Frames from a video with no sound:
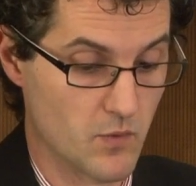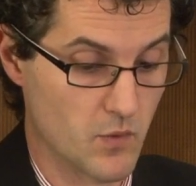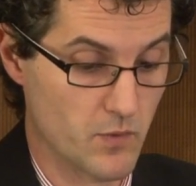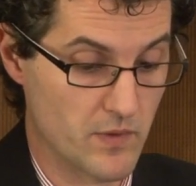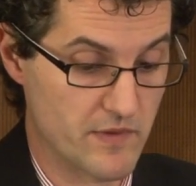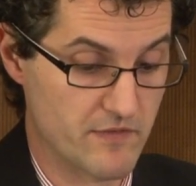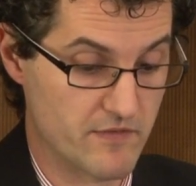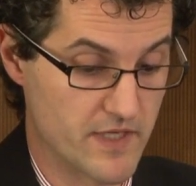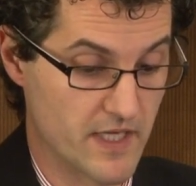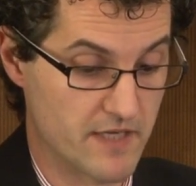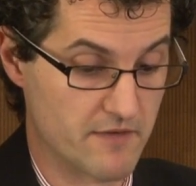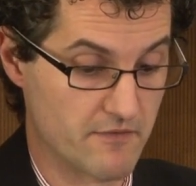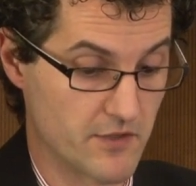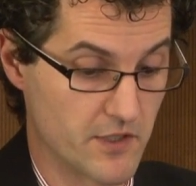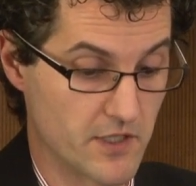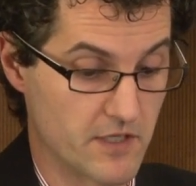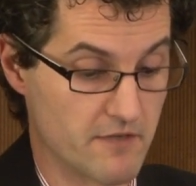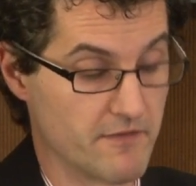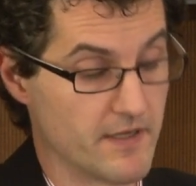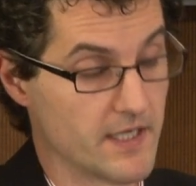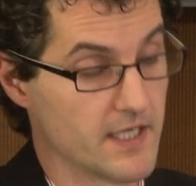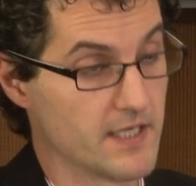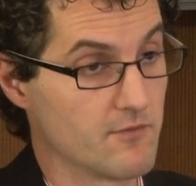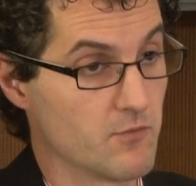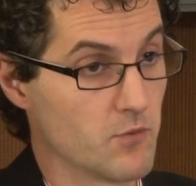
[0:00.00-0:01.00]
we've done very
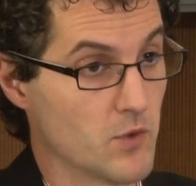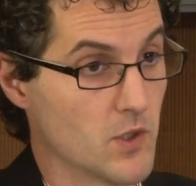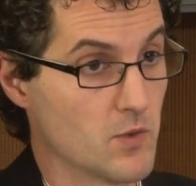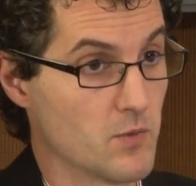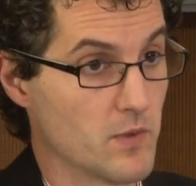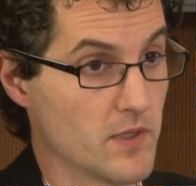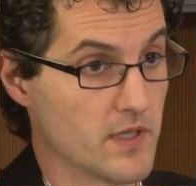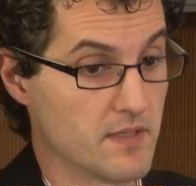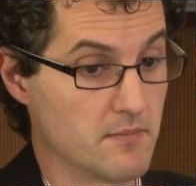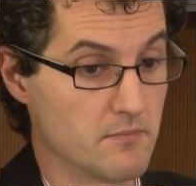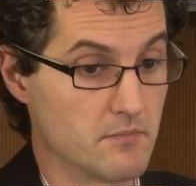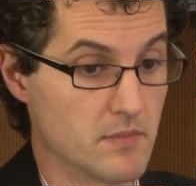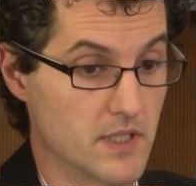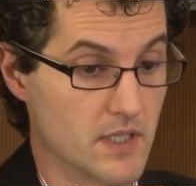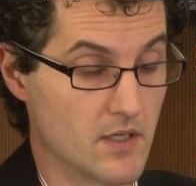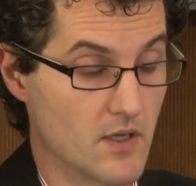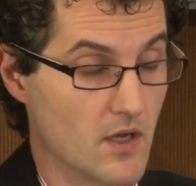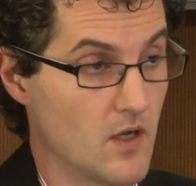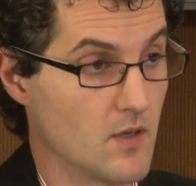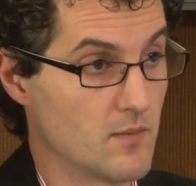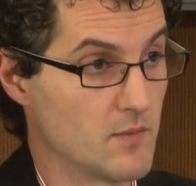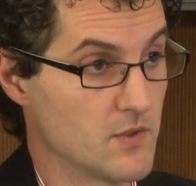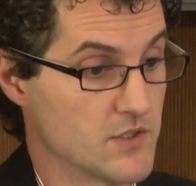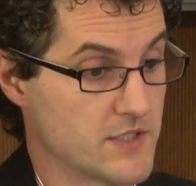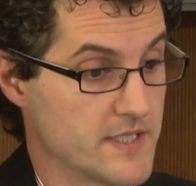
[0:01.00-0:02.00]
effective work with them, but
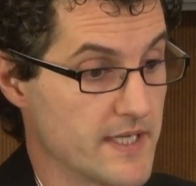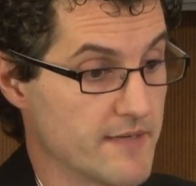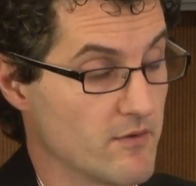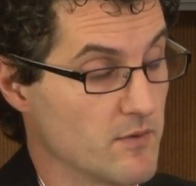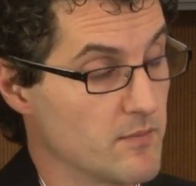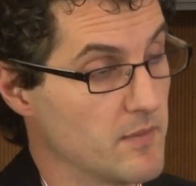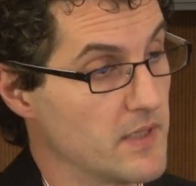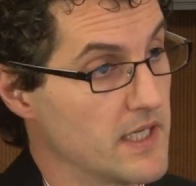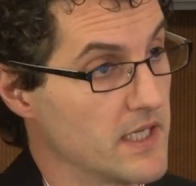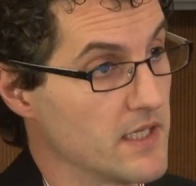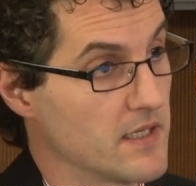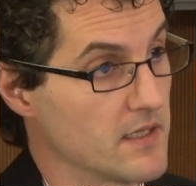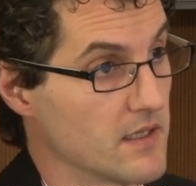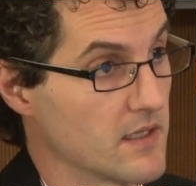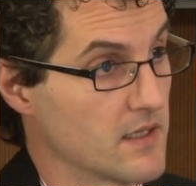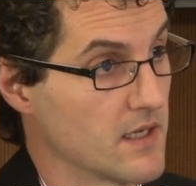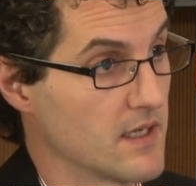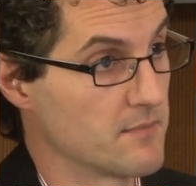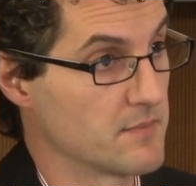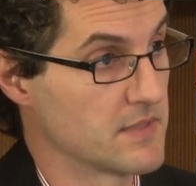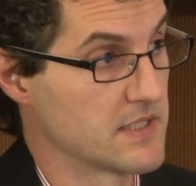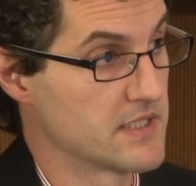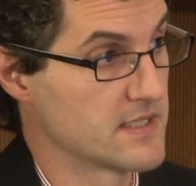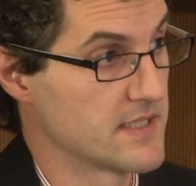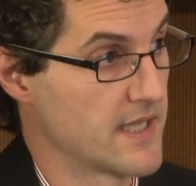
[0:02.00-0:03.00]
almost everybody on the
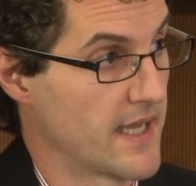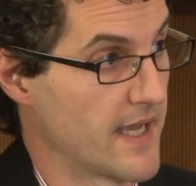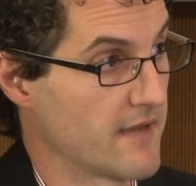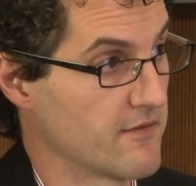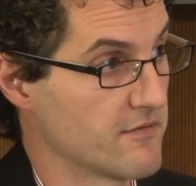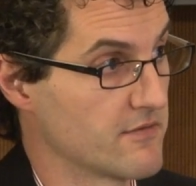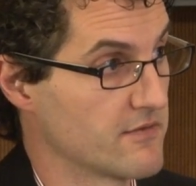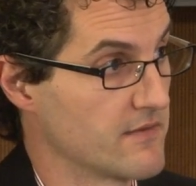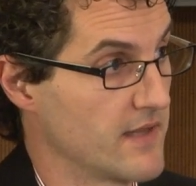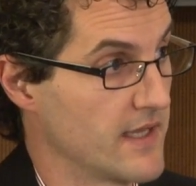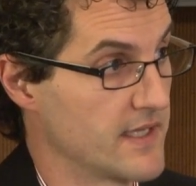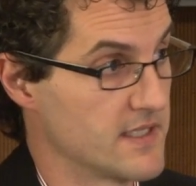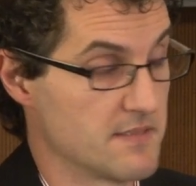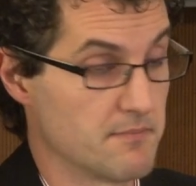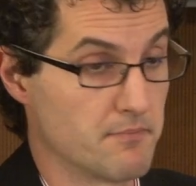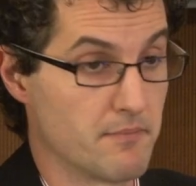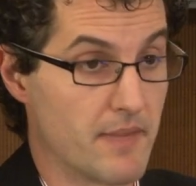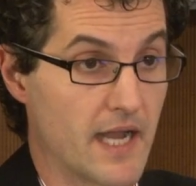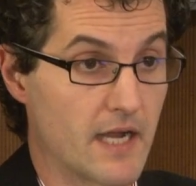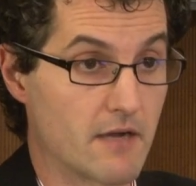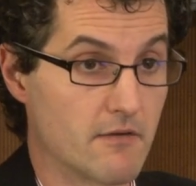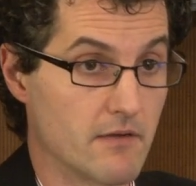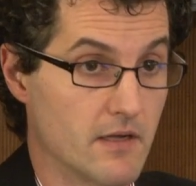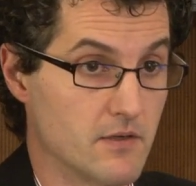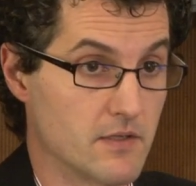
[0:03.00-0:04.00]
Compass staff has a
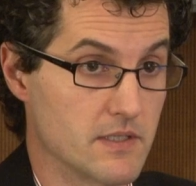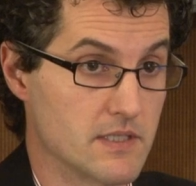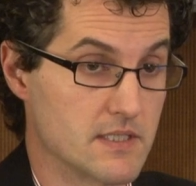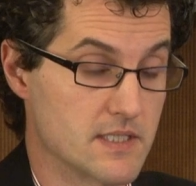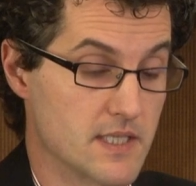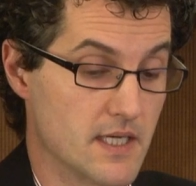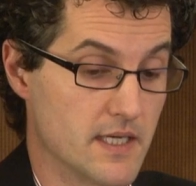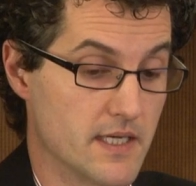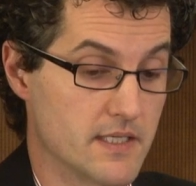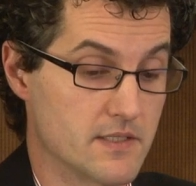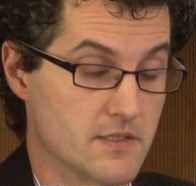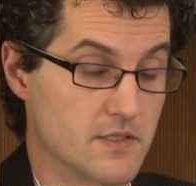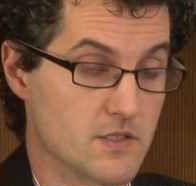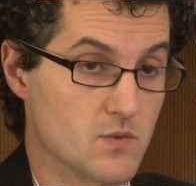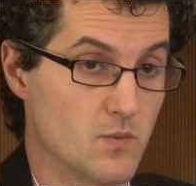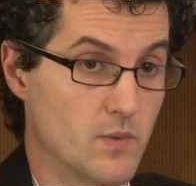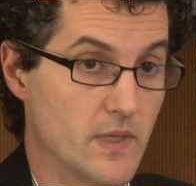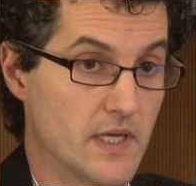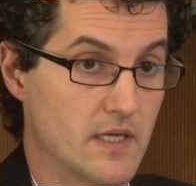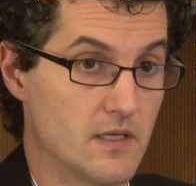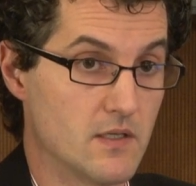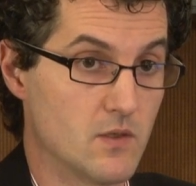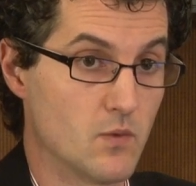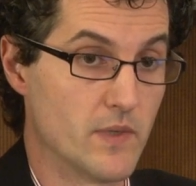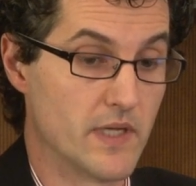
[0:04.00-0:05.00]
background in science as
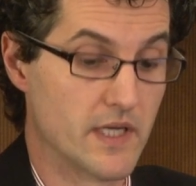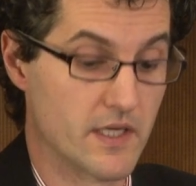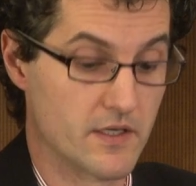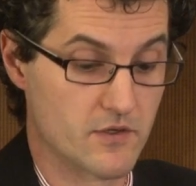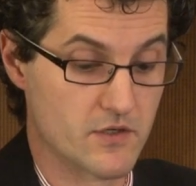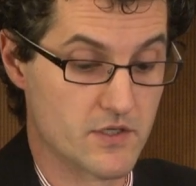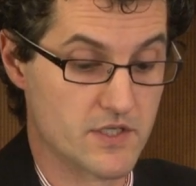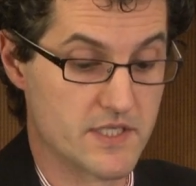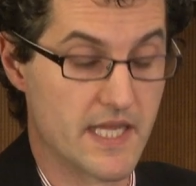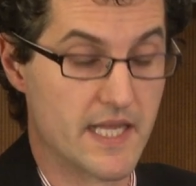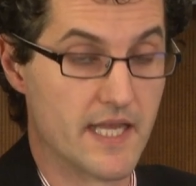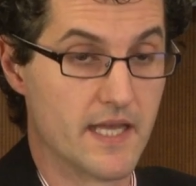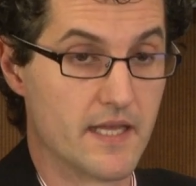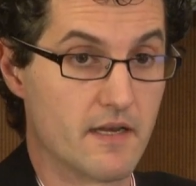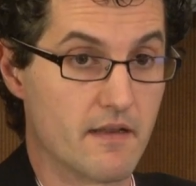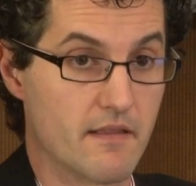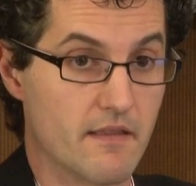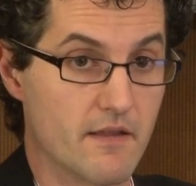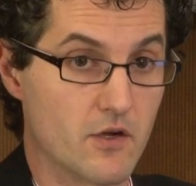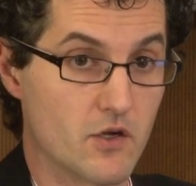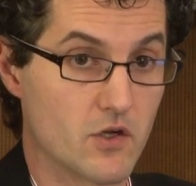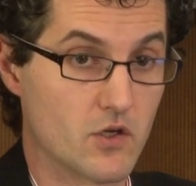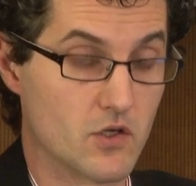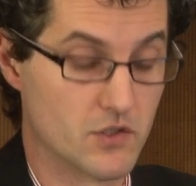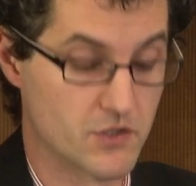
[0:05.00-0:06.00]
well. We understand
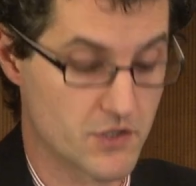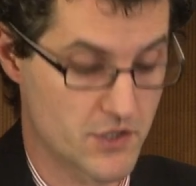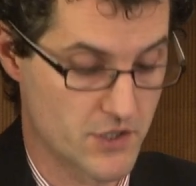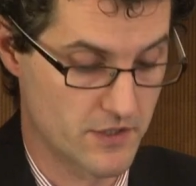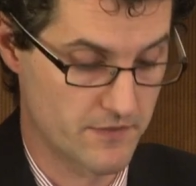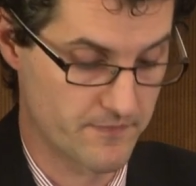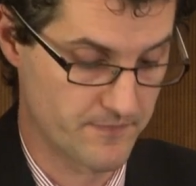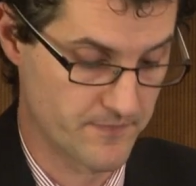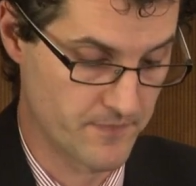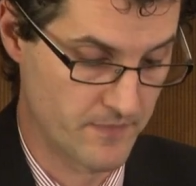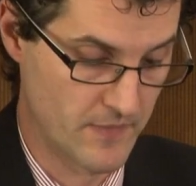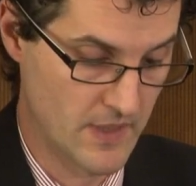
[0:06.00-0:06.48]
their culture.